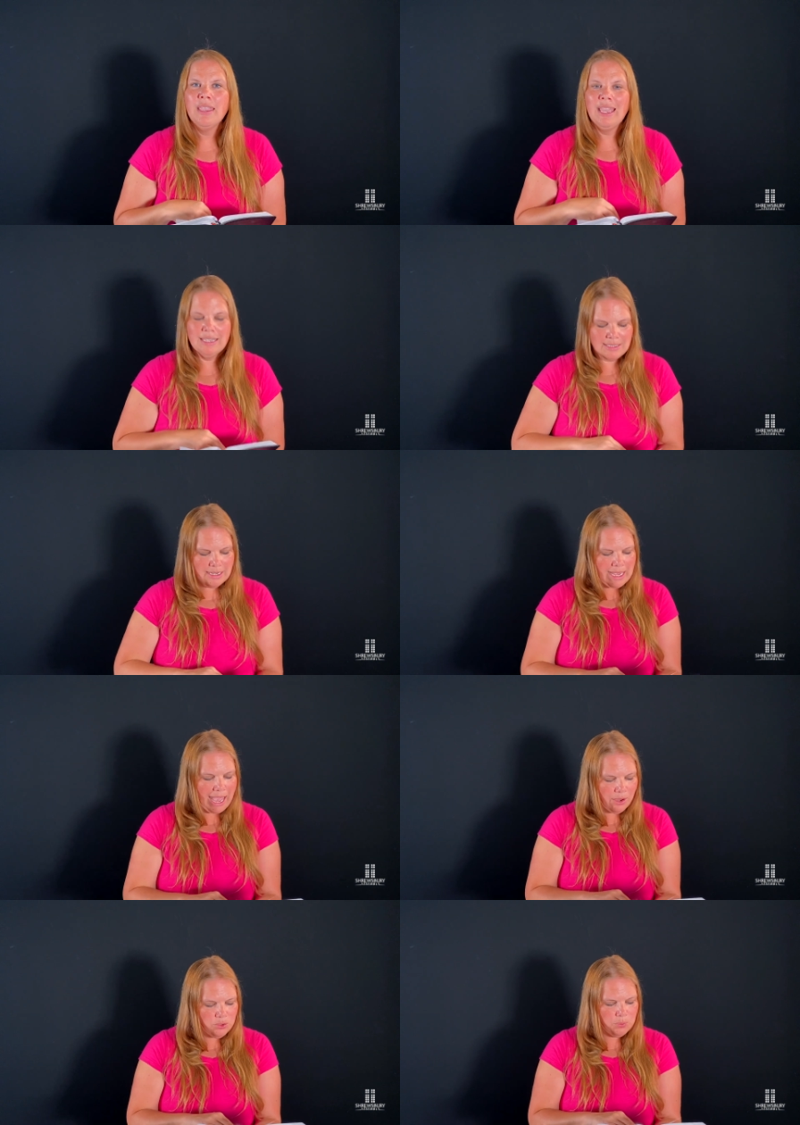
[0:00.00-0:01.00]
And it says,
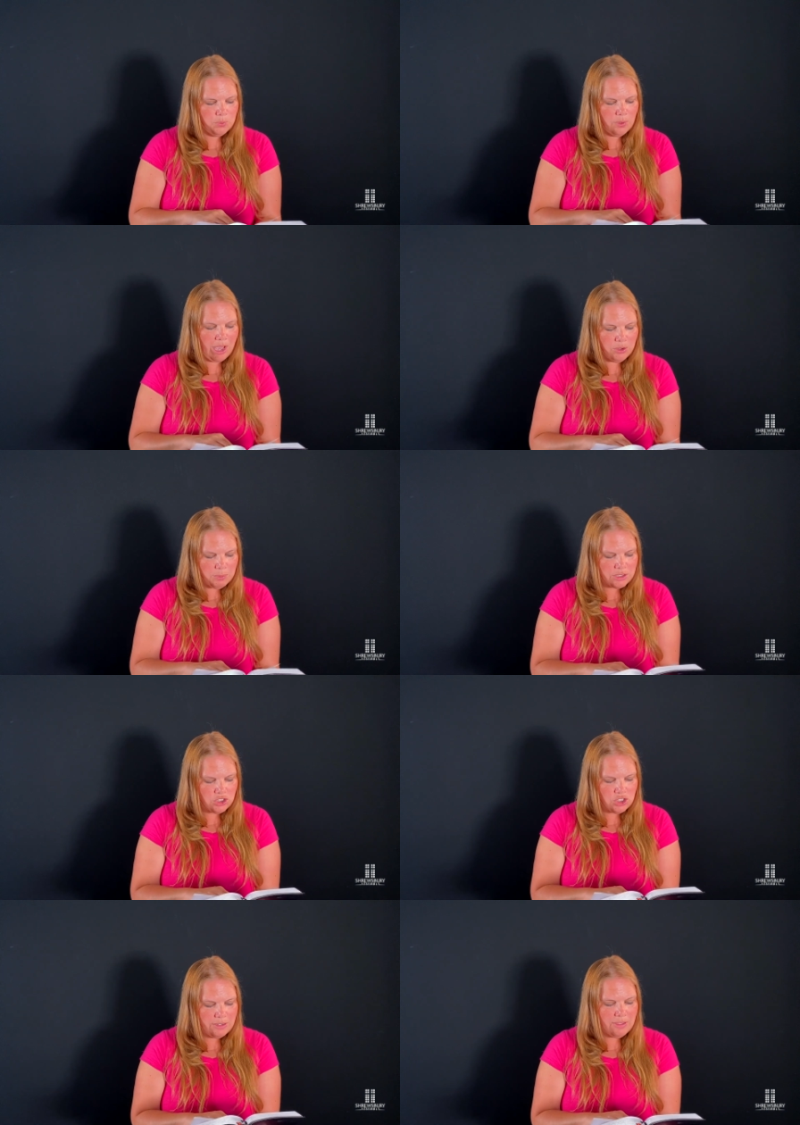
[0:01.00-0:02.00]
how do how do we
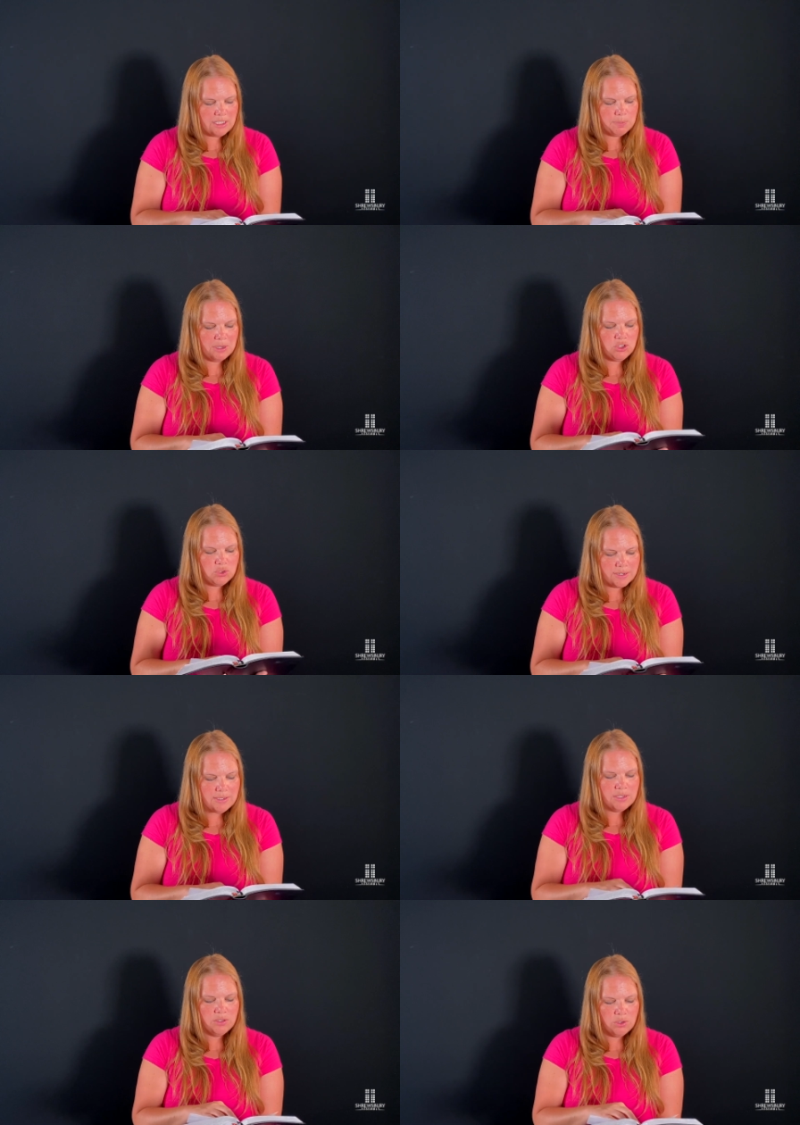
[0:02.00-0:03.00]
achieve that? It's by
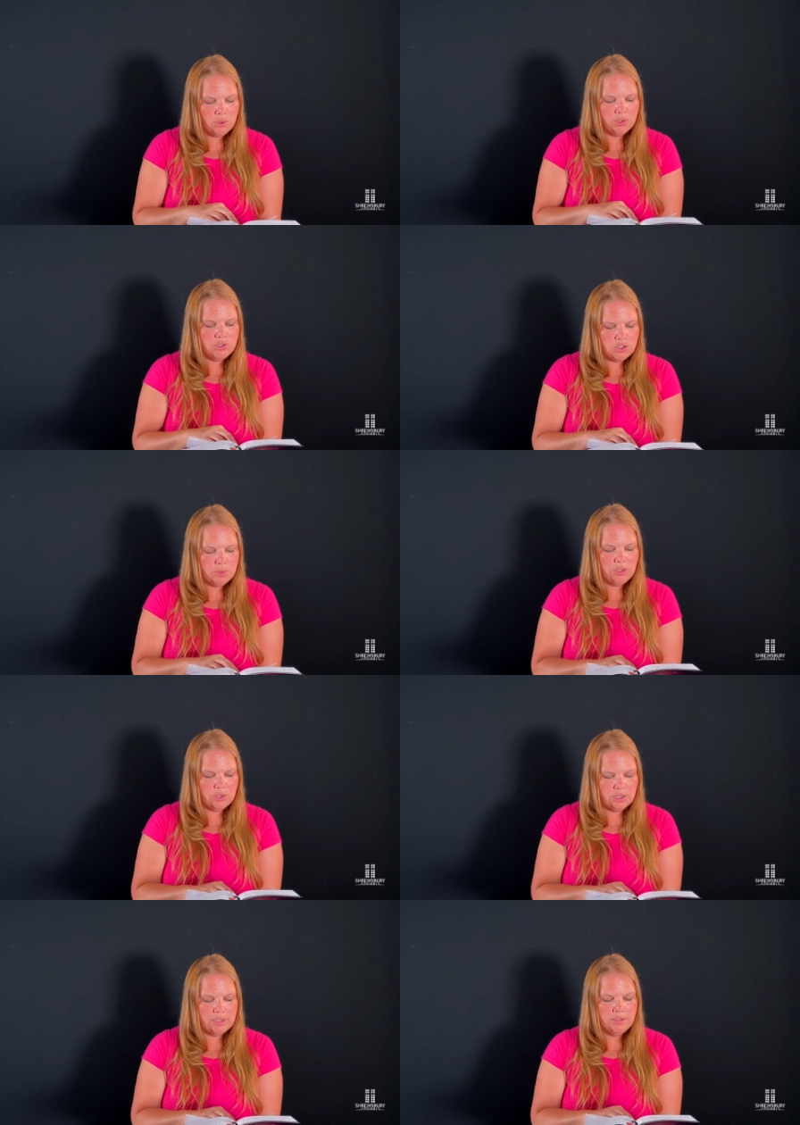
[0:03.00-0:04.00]
trusting the Lord and doing
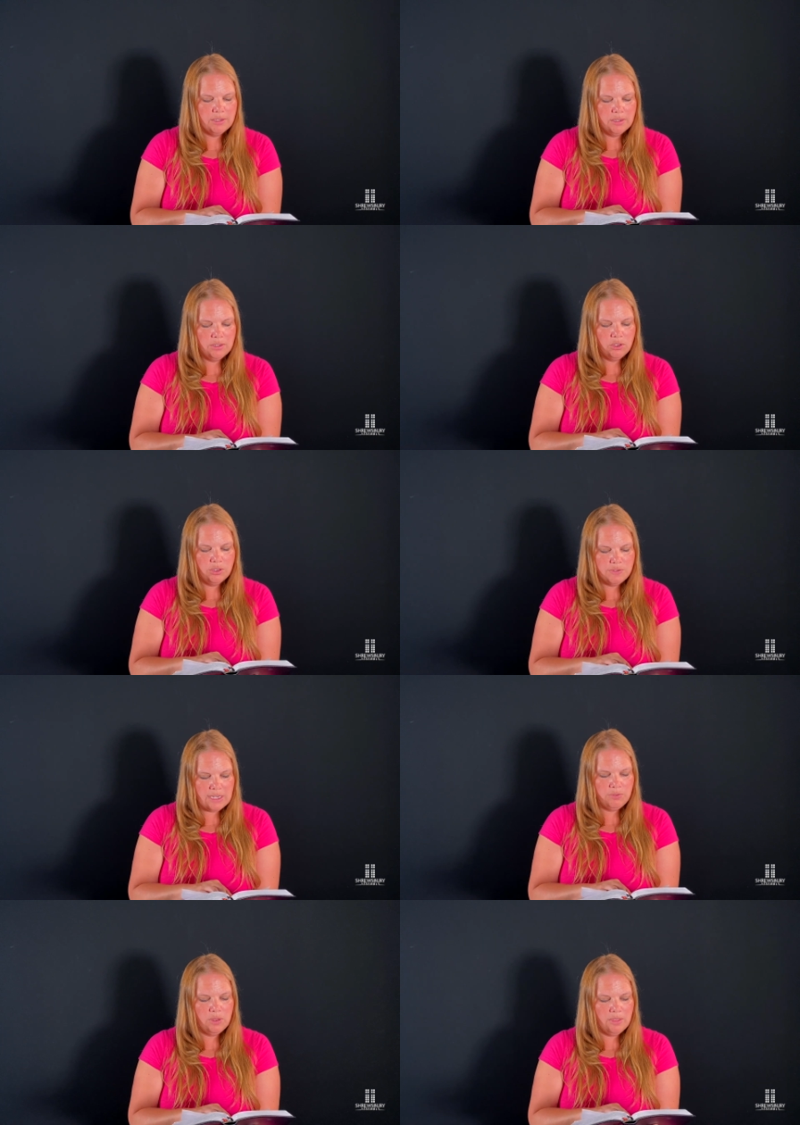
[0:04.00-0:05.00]
good. You'll live
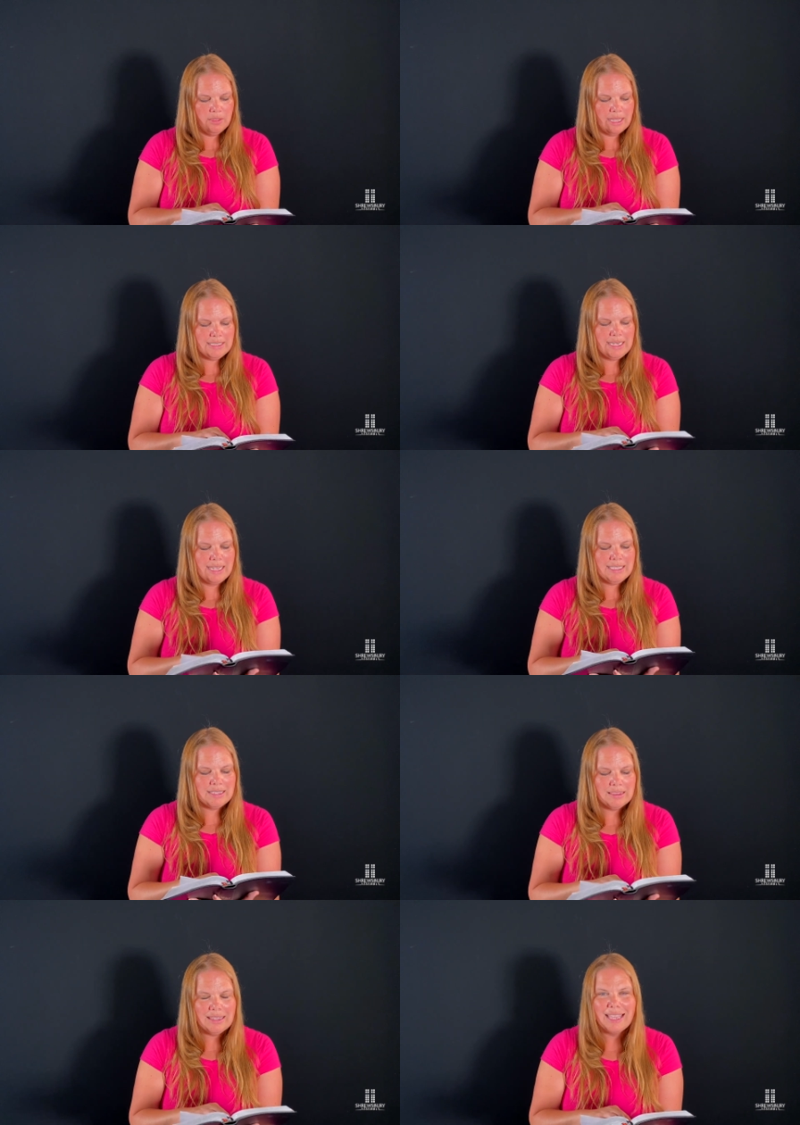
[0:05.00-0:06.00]
safely in the land. Take
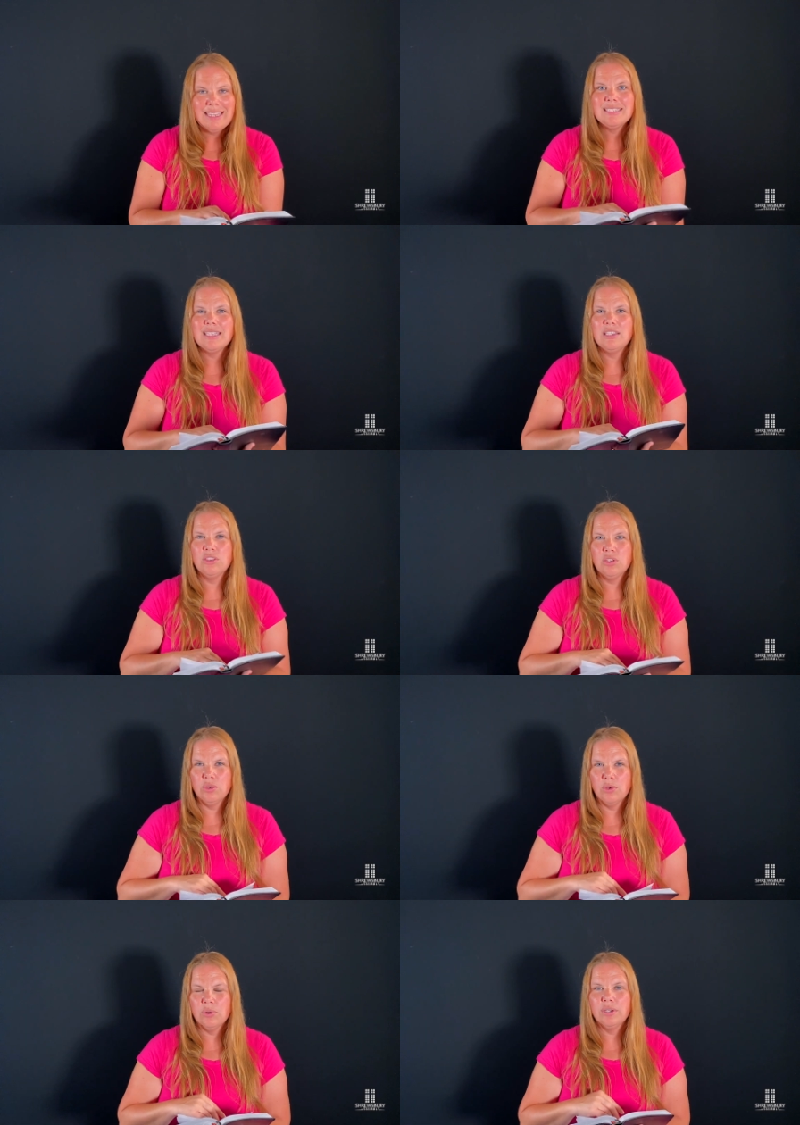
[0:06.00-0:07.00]
delight in the
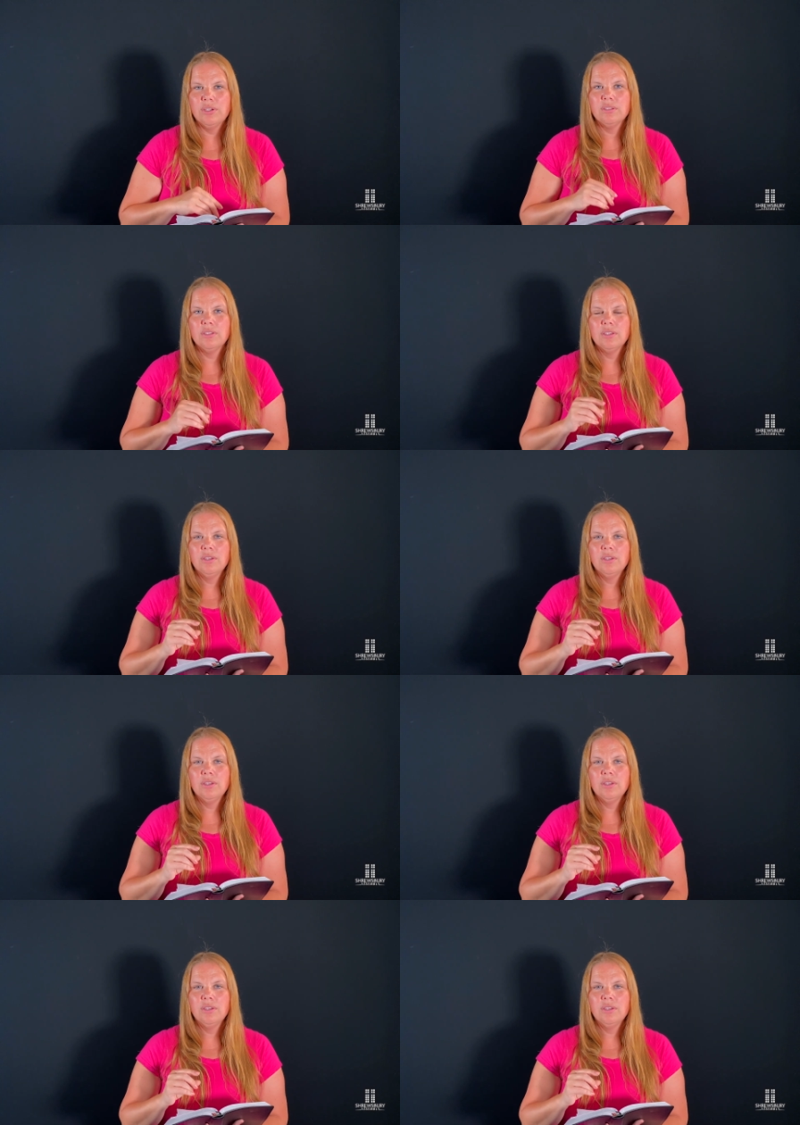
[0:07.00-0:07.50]
Lord.